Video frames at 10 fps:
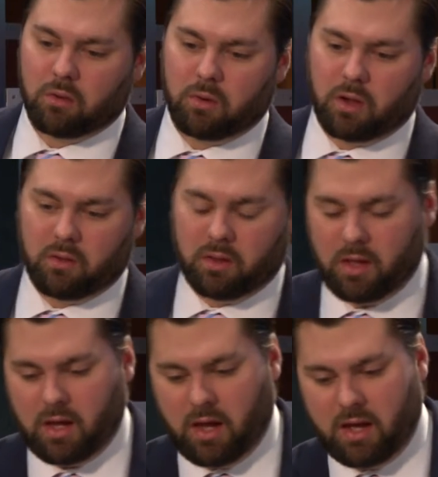Well,
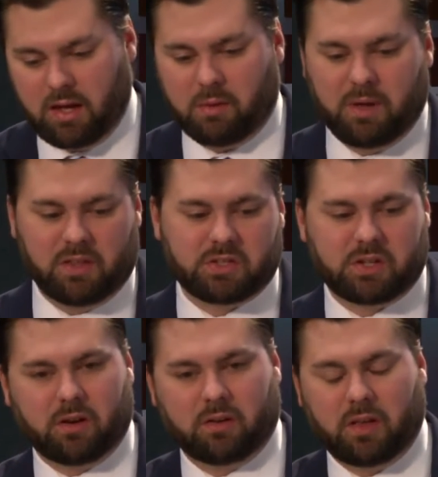Hank, I mean,
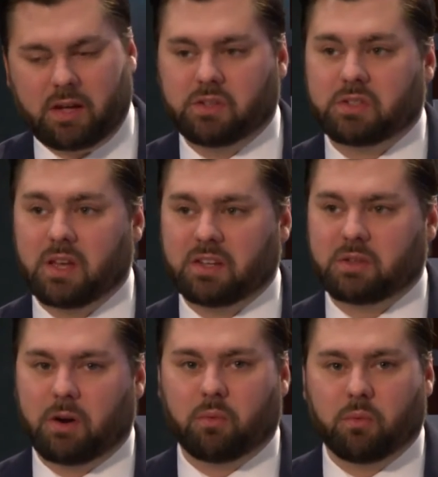this year, like you said,
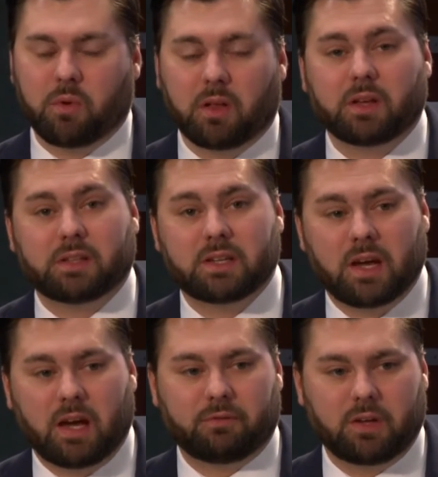it's been a really
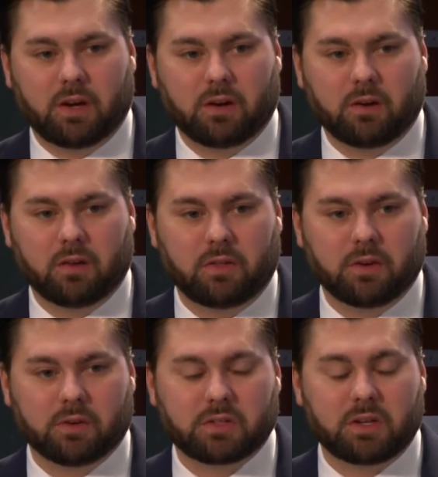tough year.
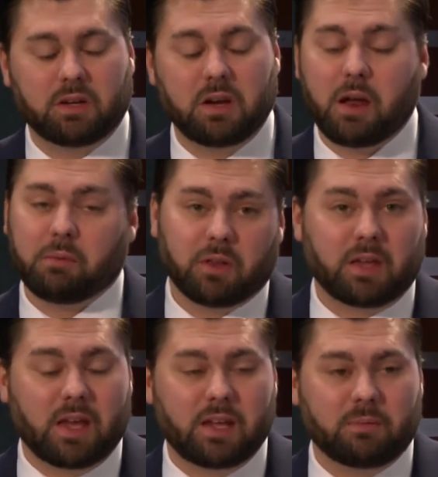There's not
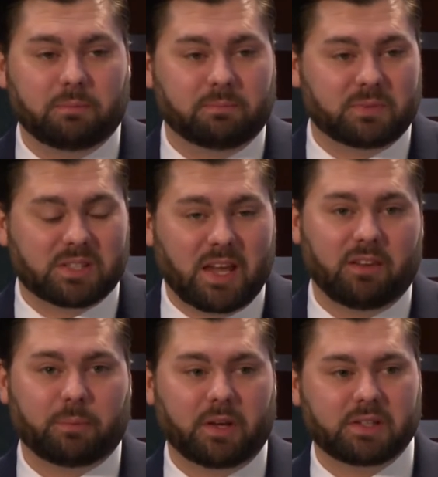really any
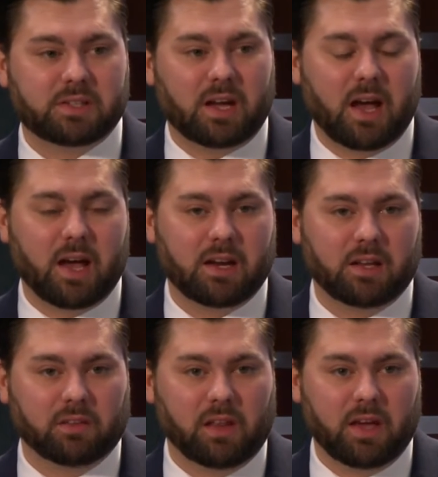safe place to hide
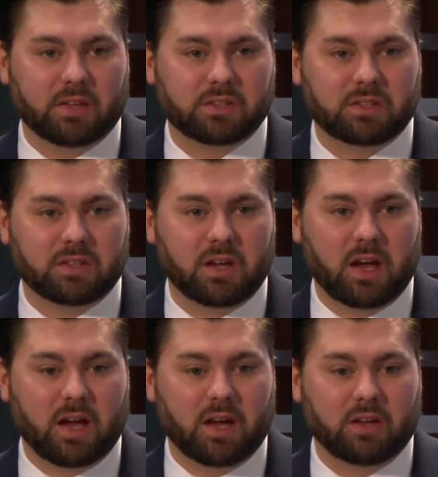unless
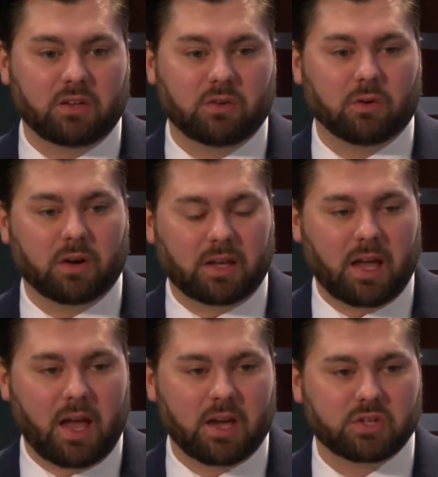uh, you were in
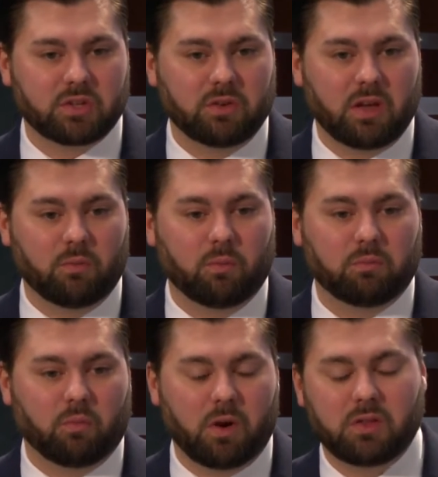cash. And, and,
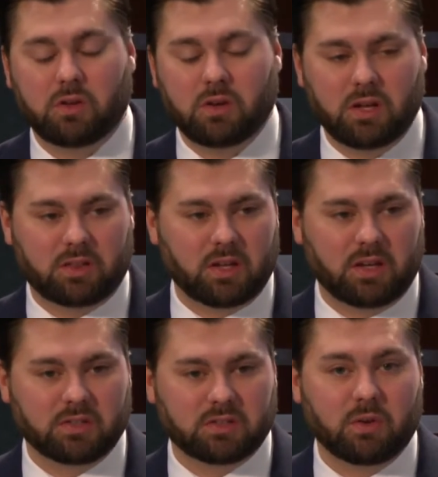one of the unique
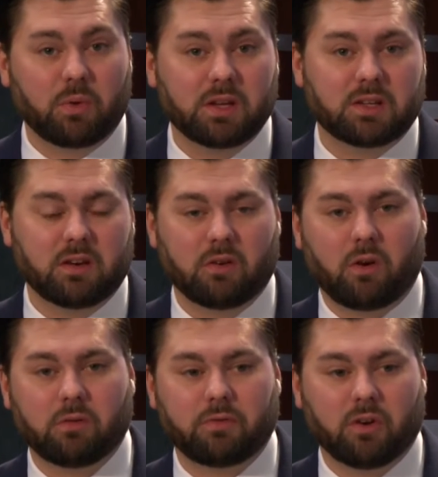things that we did at
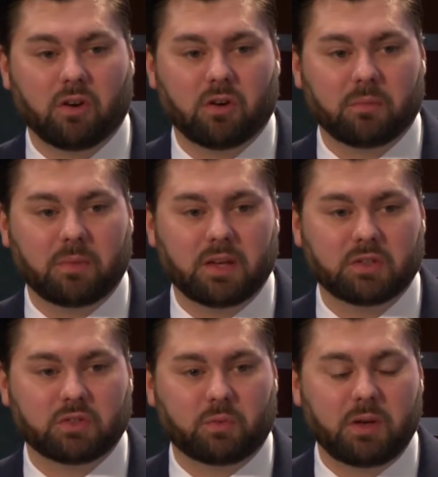our firm
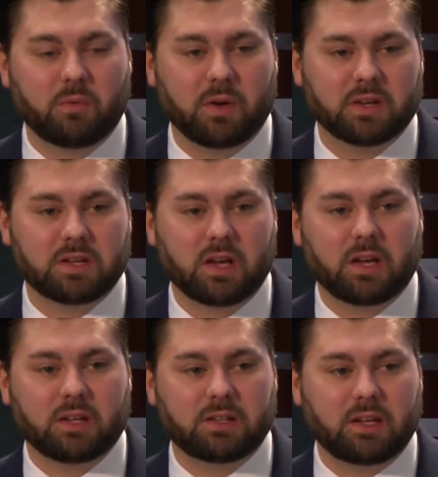is we went
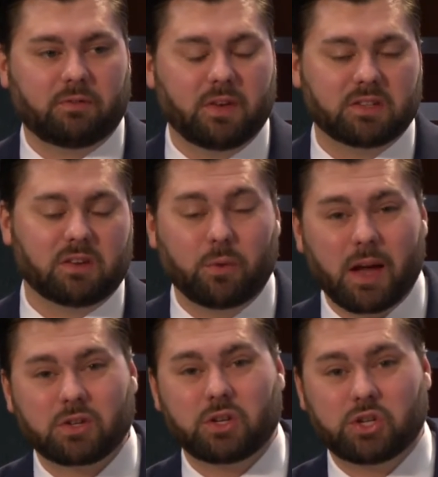defensive.
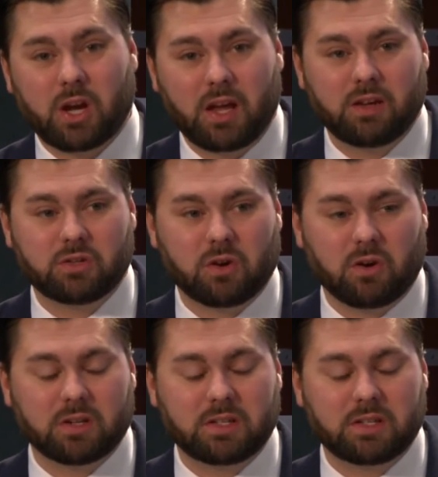We actually changed our